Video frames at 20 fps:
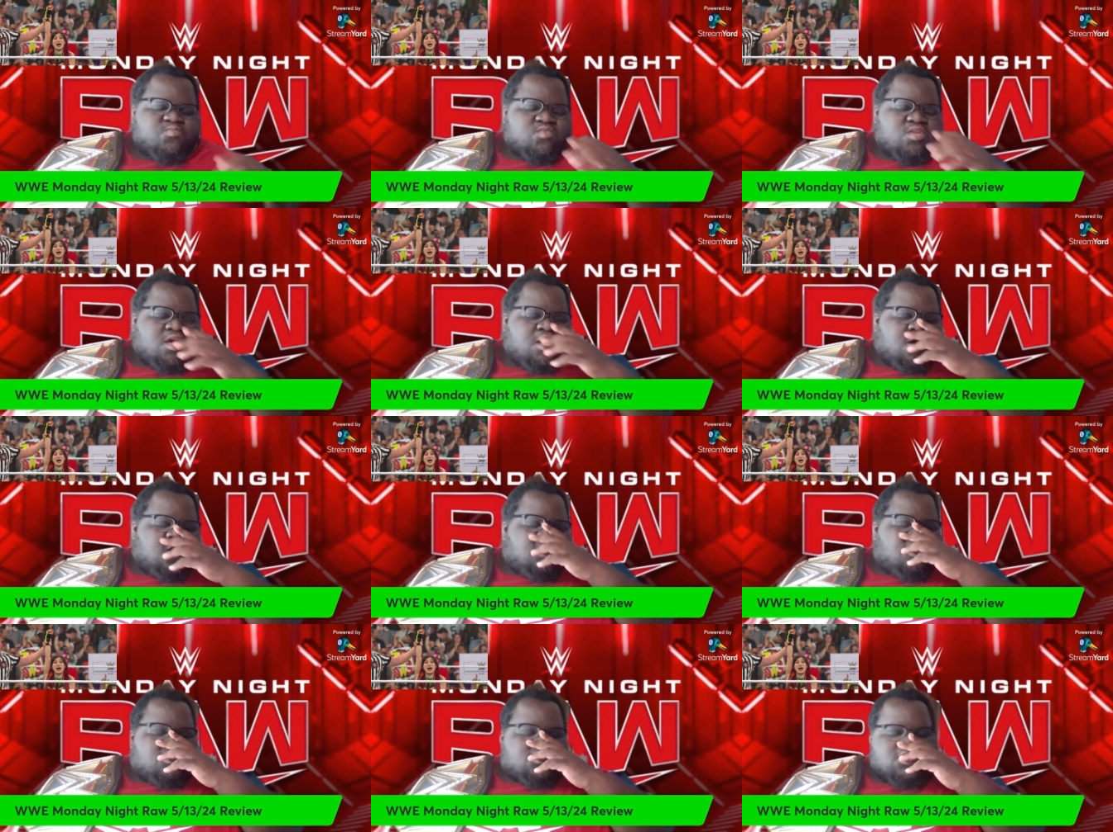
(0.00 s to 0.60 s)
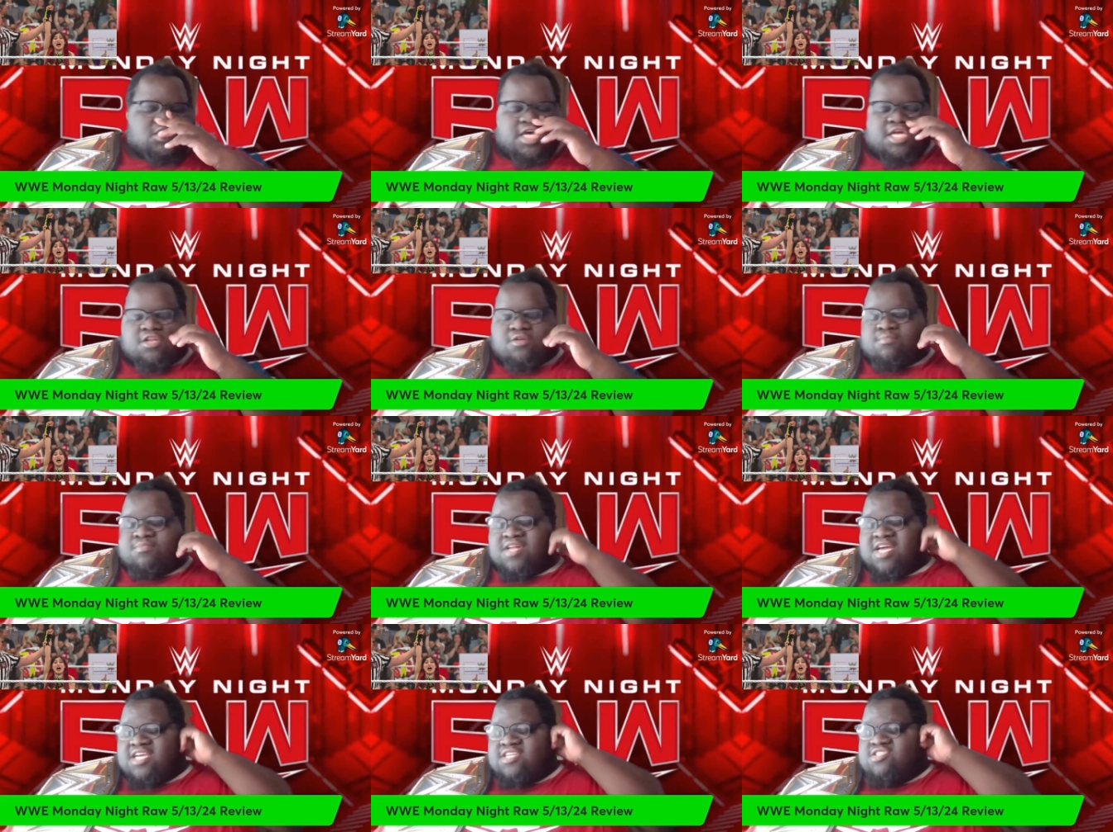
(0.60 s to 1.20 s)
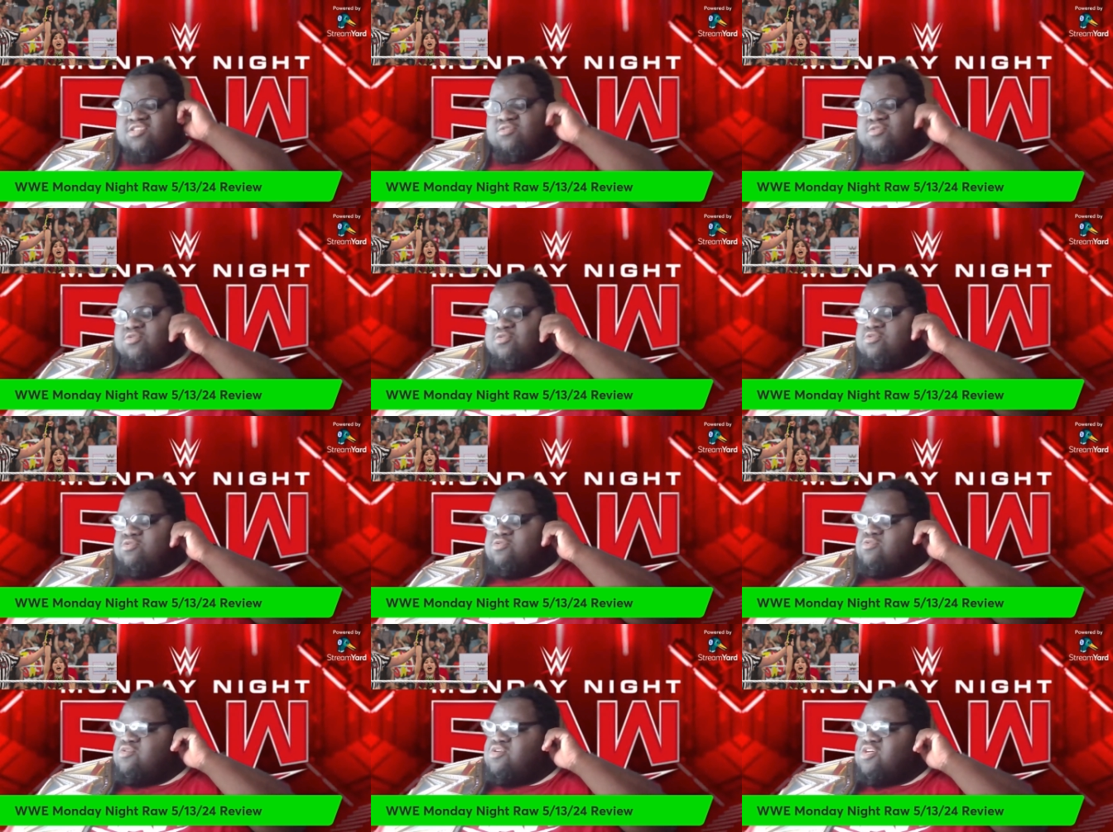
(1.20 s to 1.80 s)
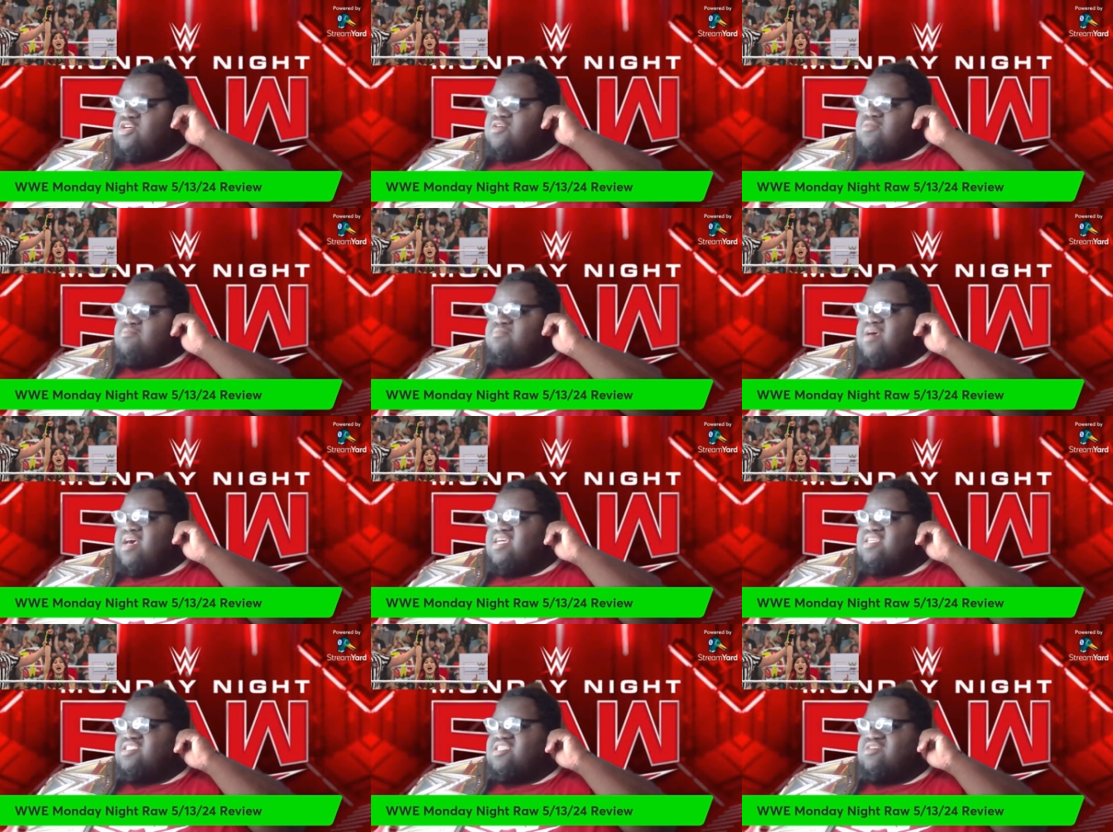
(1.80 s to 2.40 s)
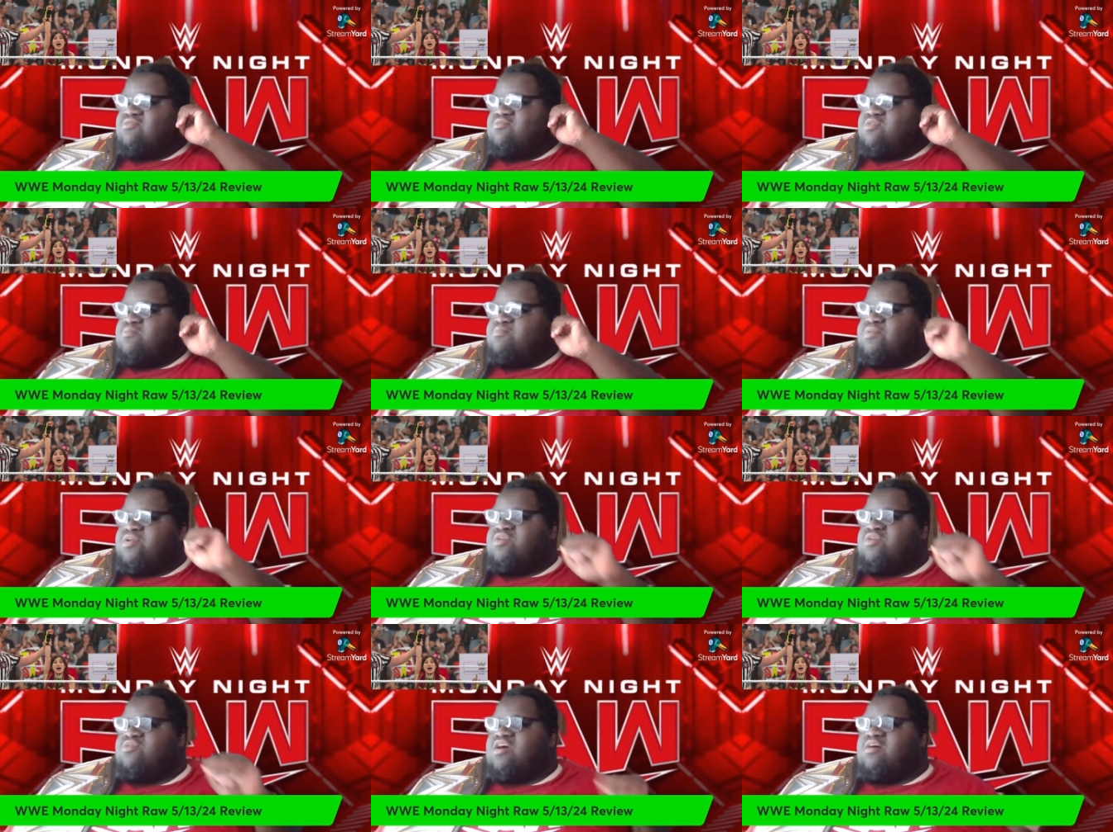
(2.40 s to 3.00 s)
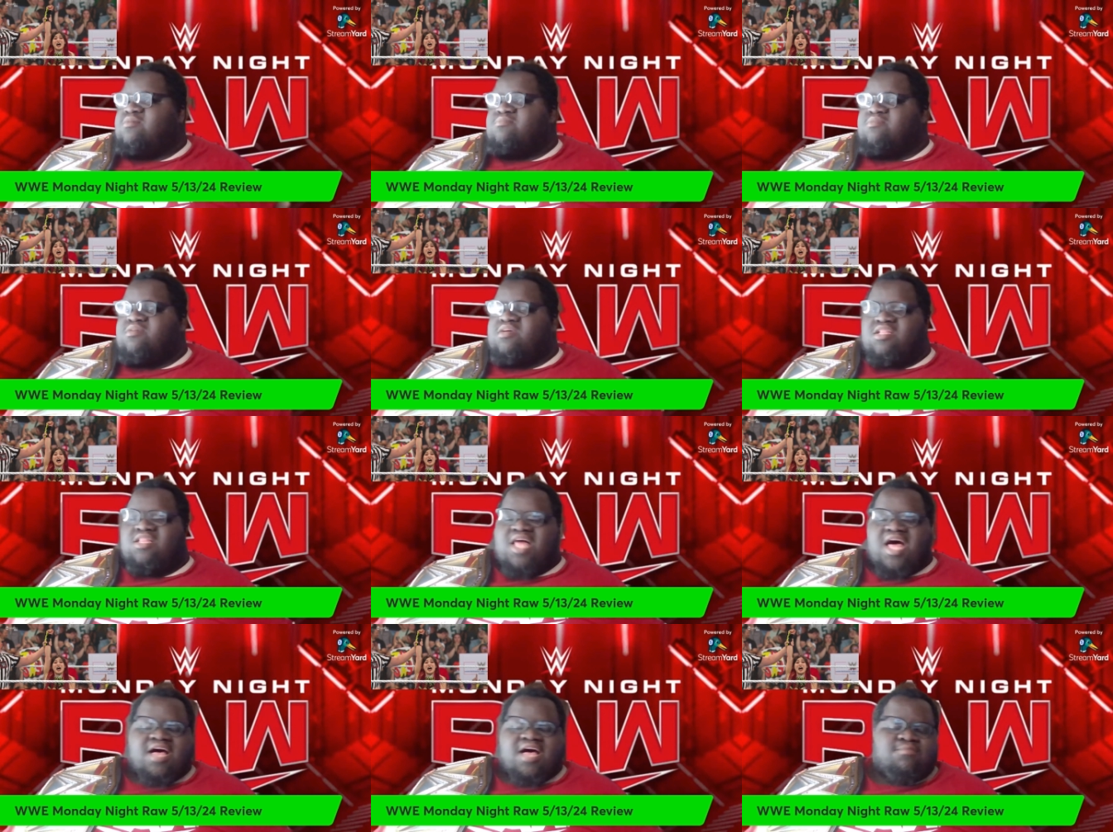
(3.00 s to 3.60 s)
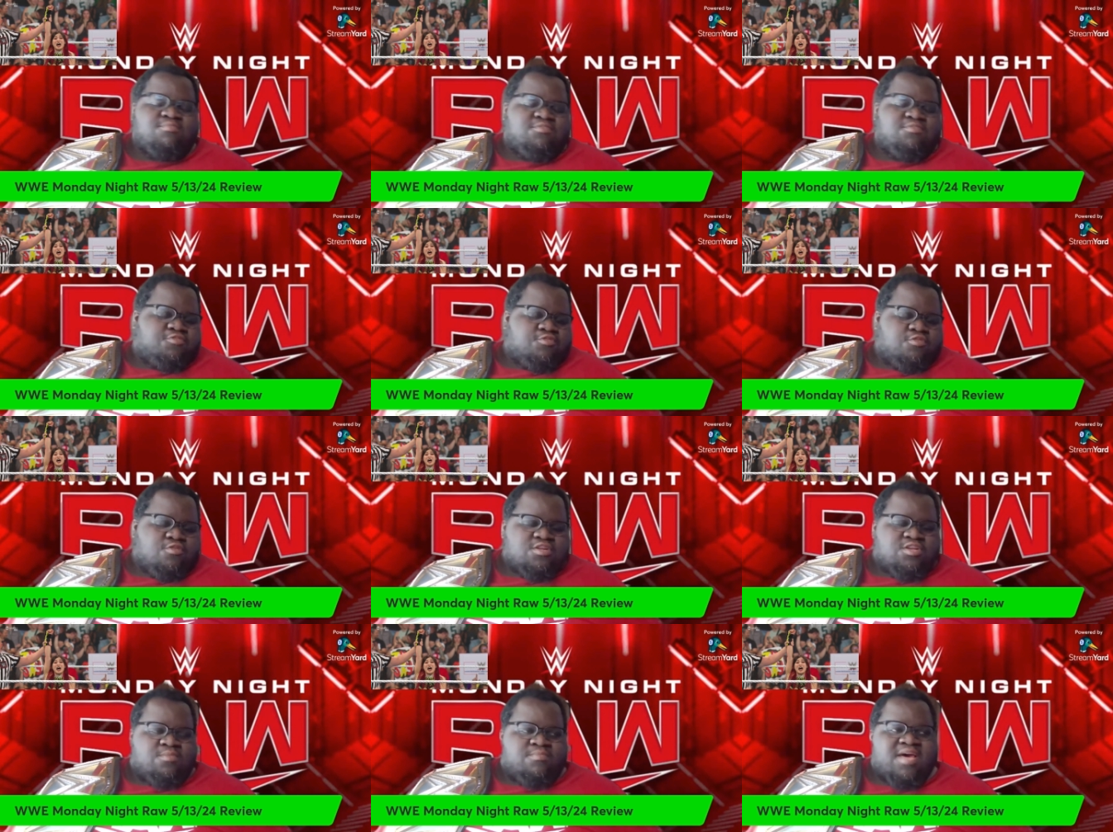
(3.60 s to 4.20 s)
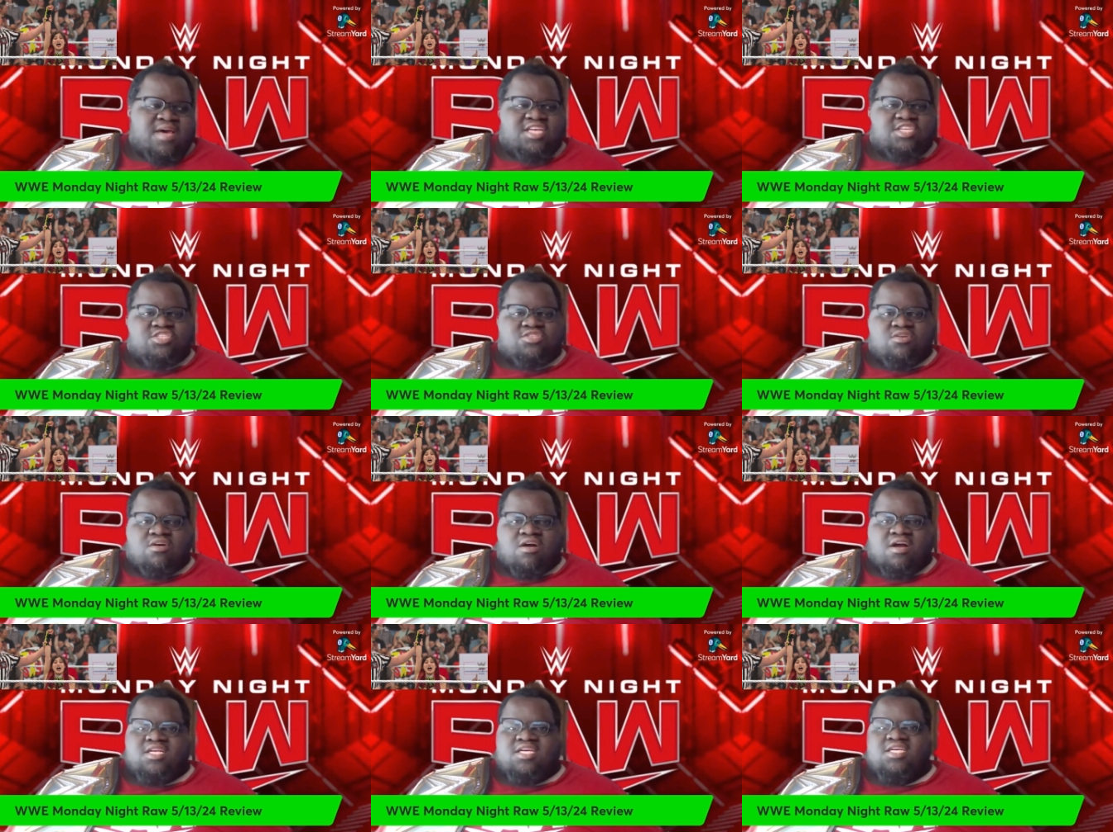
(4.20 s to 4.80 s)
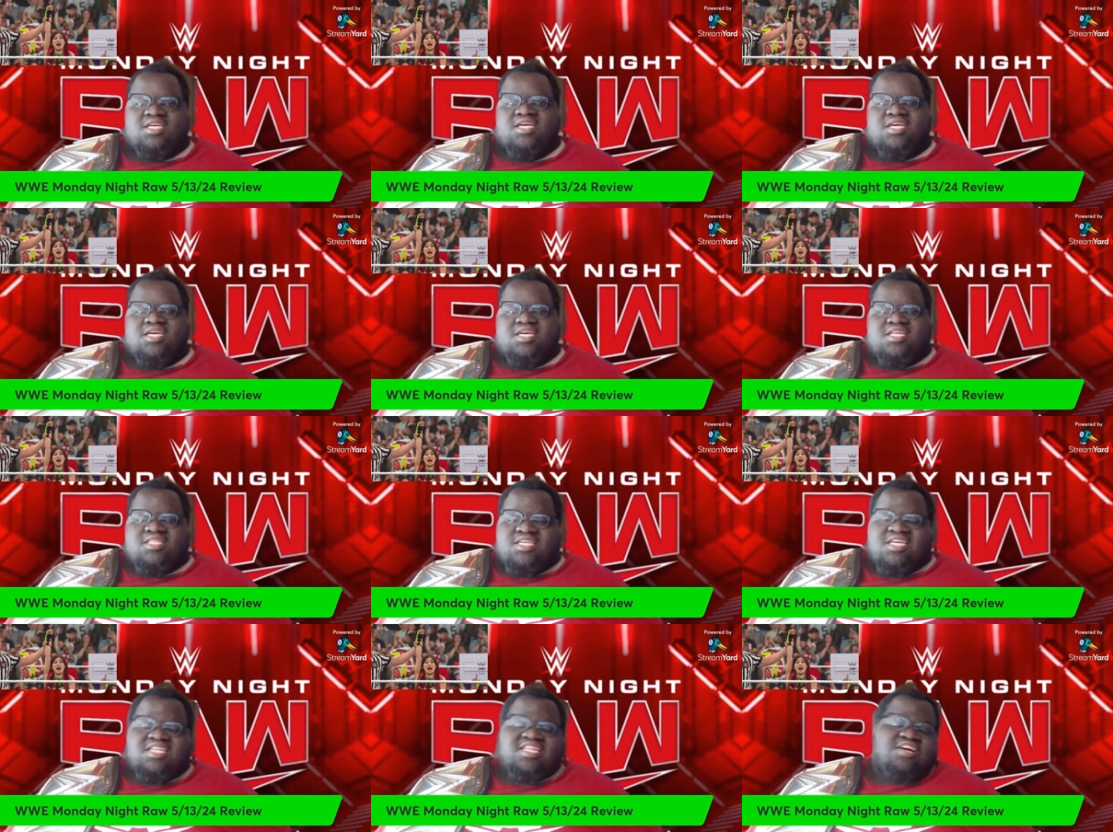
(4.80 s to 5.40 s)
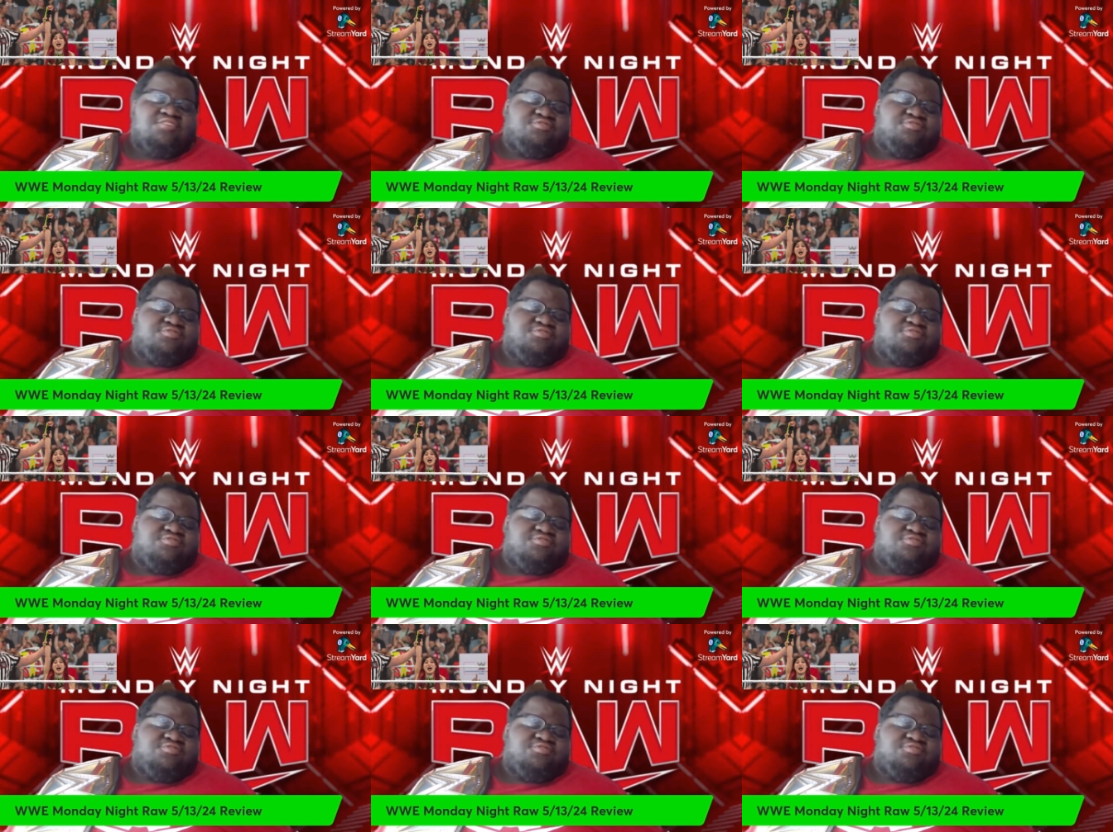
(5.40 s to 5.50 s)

Shayna Baszler, who basically would beat her up a lot before the match started. Then they